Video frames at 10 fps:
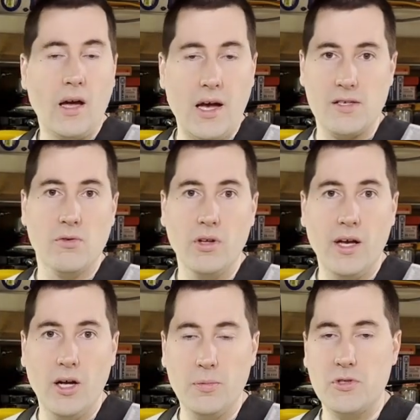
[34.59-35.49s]
Hasn't really
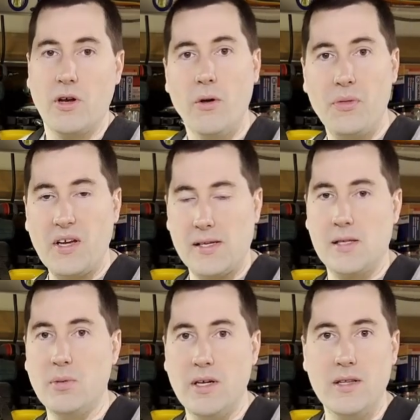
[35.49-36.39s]
helped, so I don't think it's
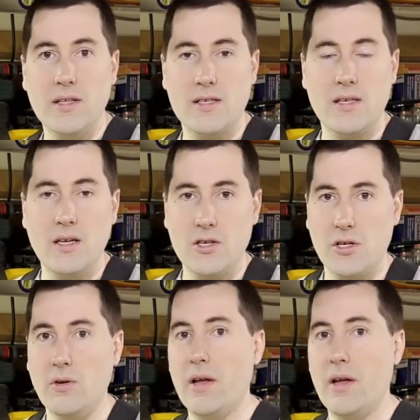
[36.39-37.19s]
the blade that's the issue.